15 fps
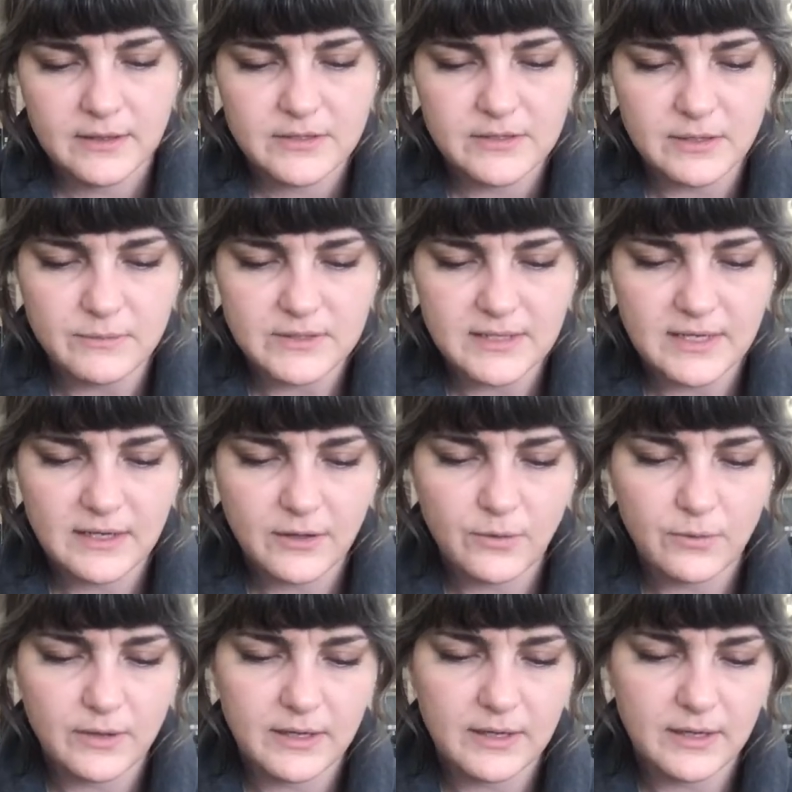So I'm just kind of
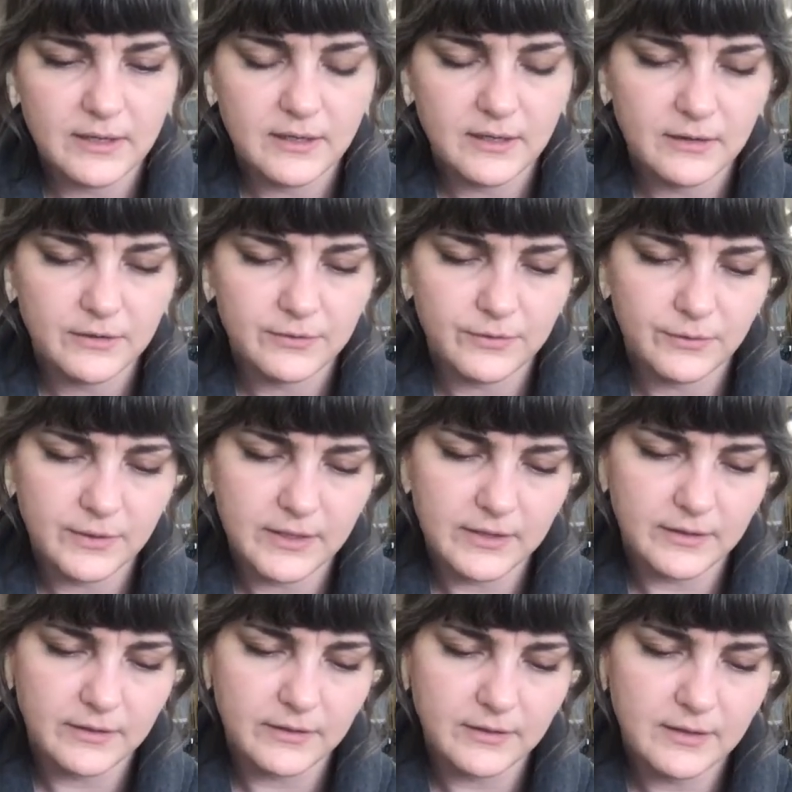going through
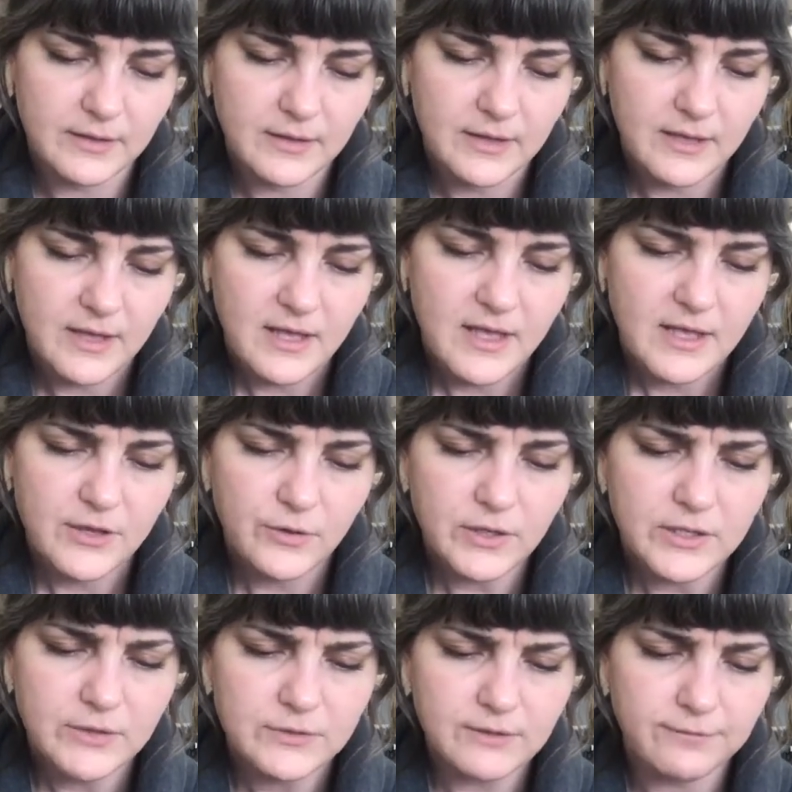here. You
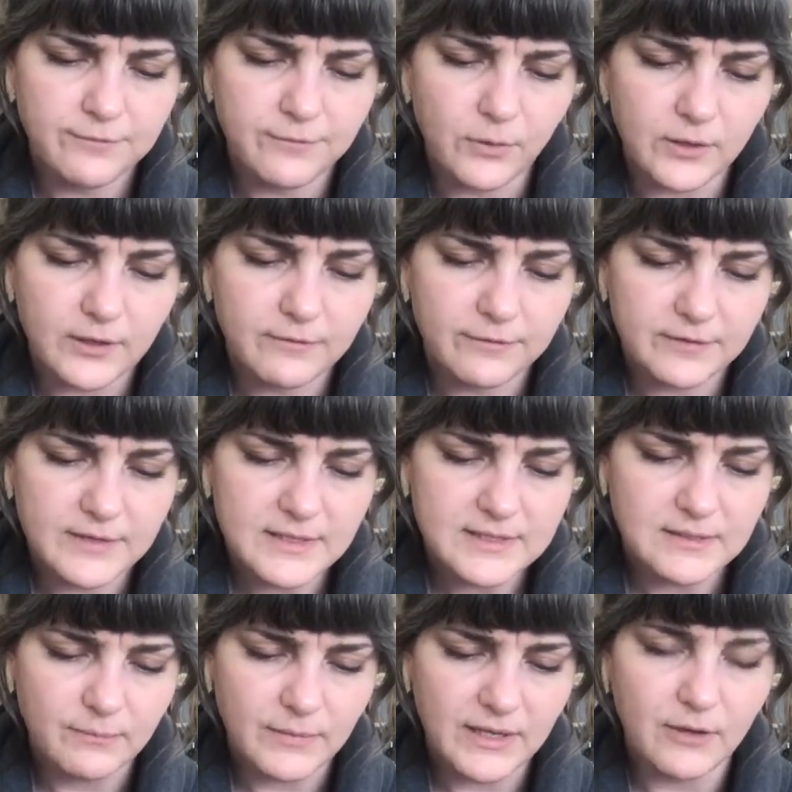could use a fork for
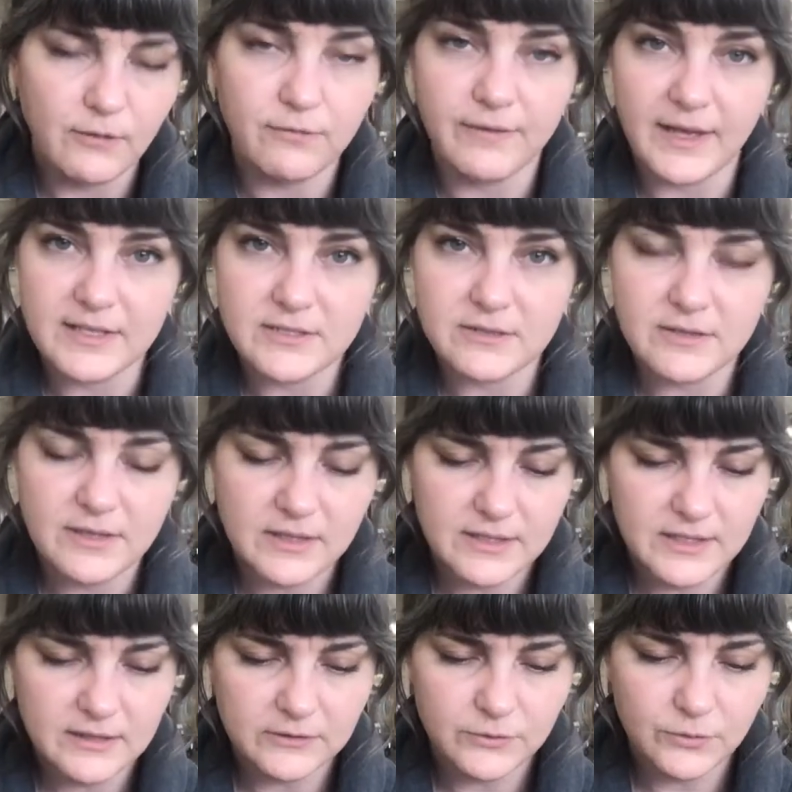this. It might go faster than the
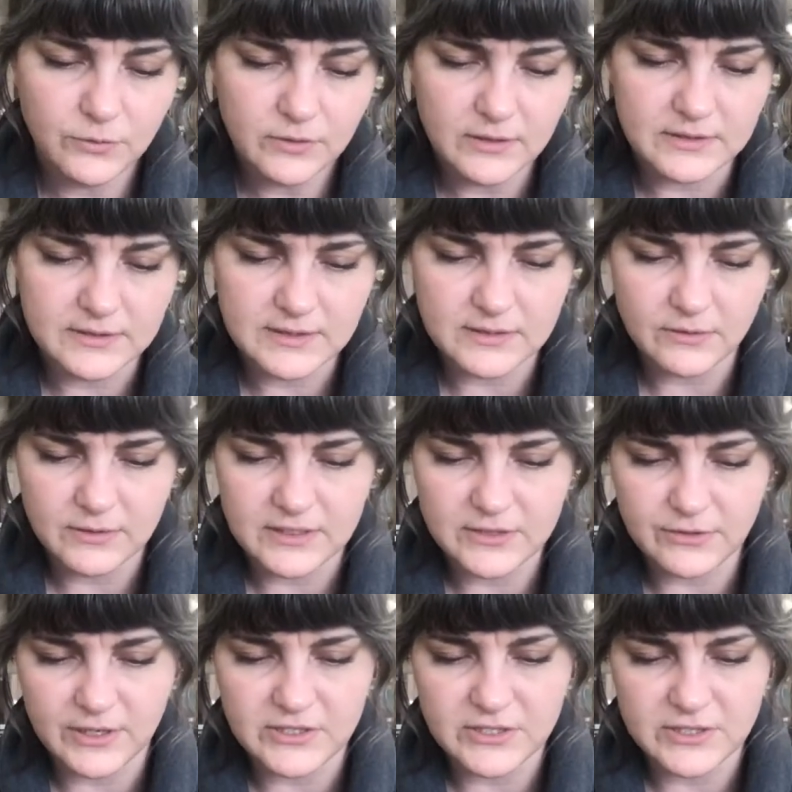needle tool because this only
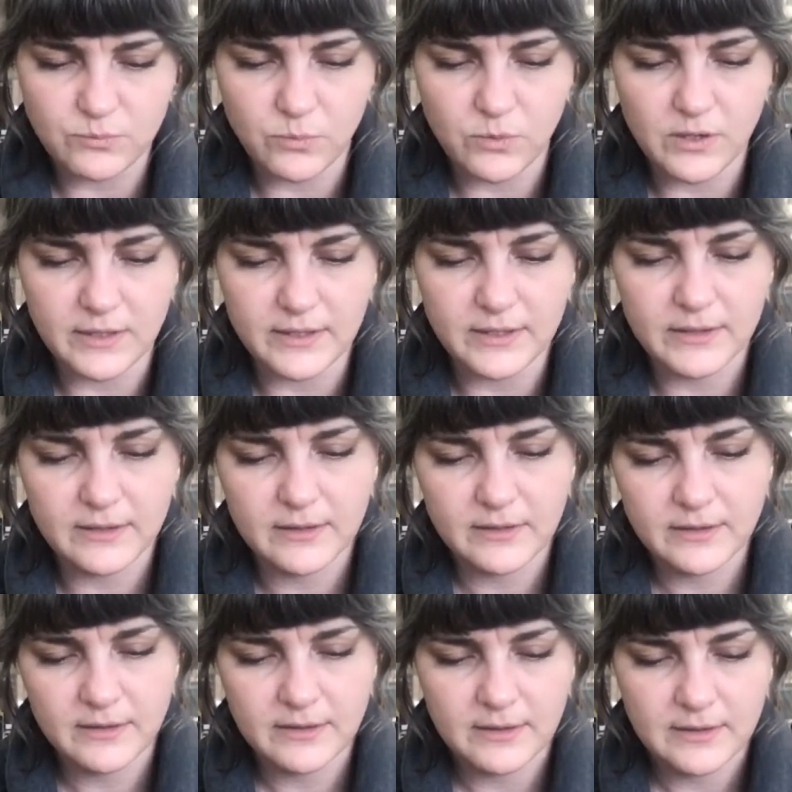scratches one
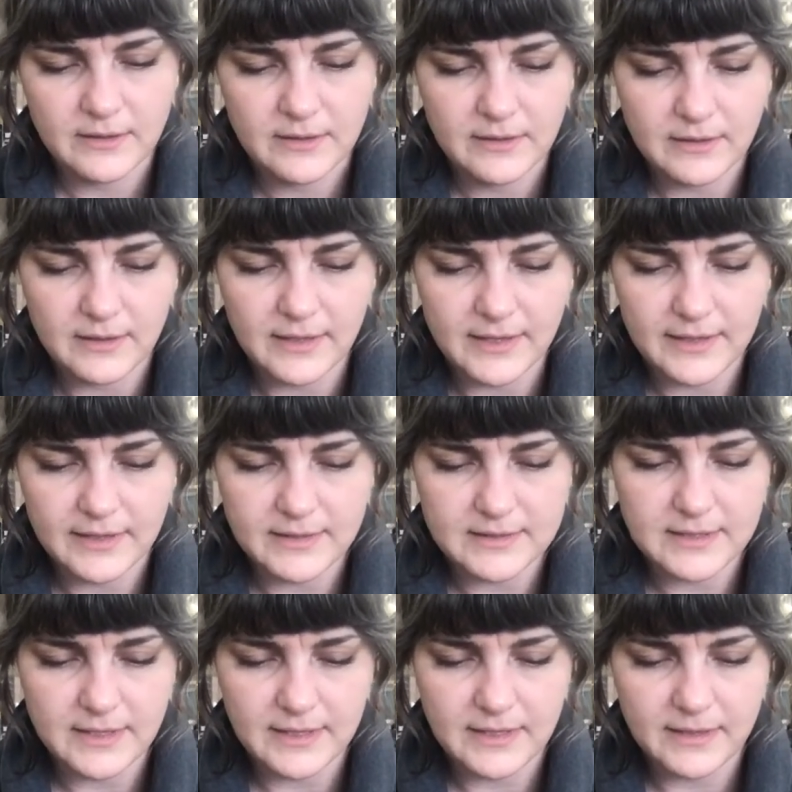line at a
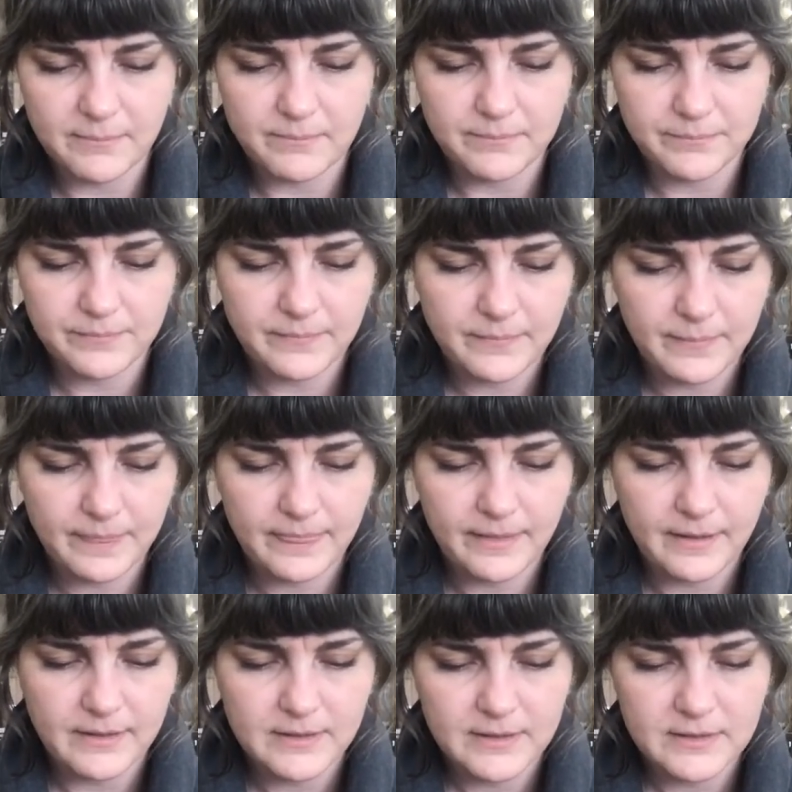time.
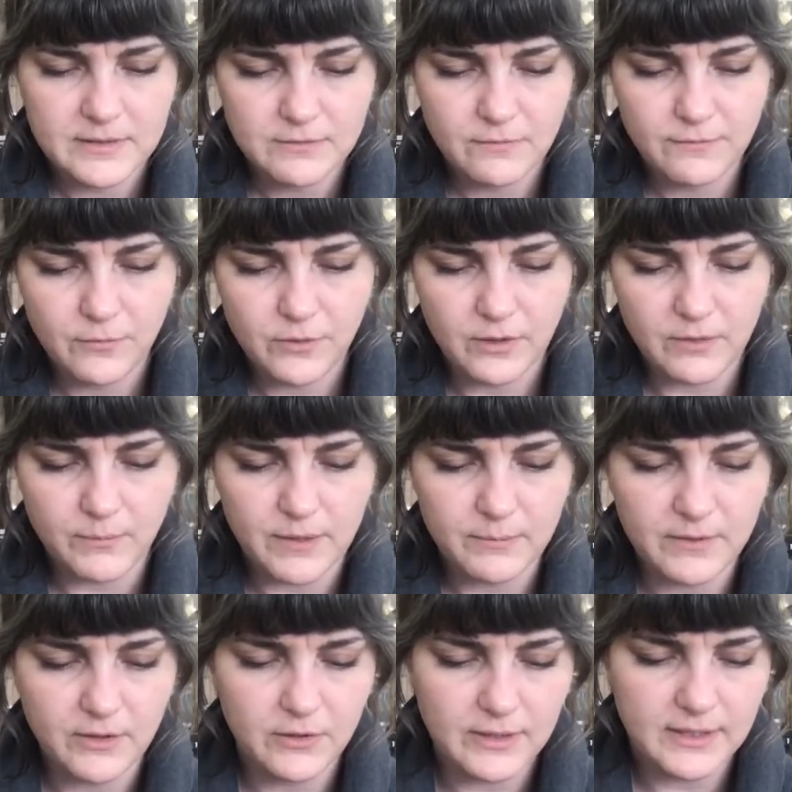So a fork might
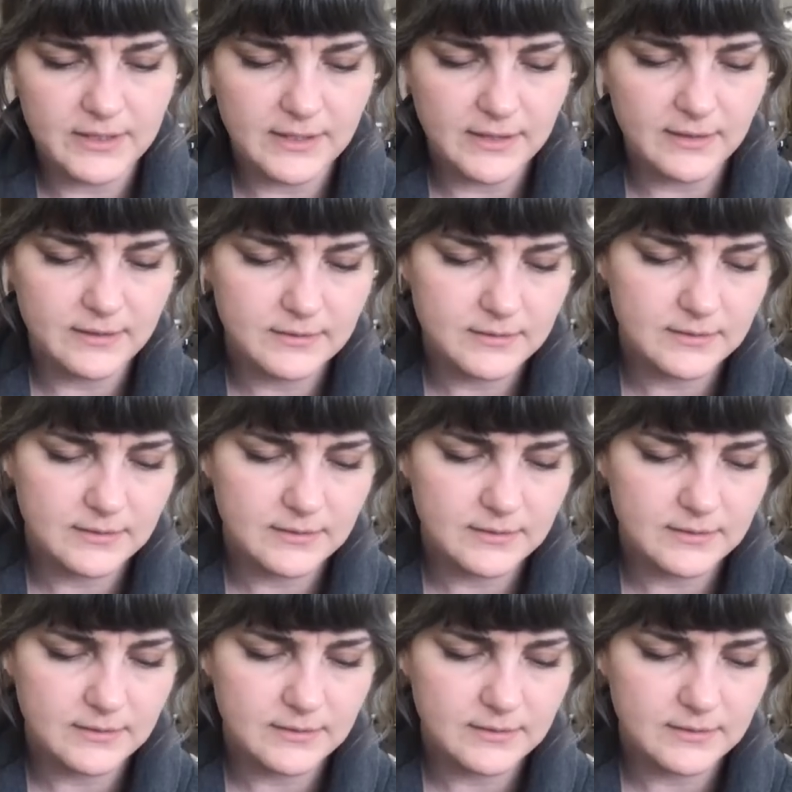be a good idea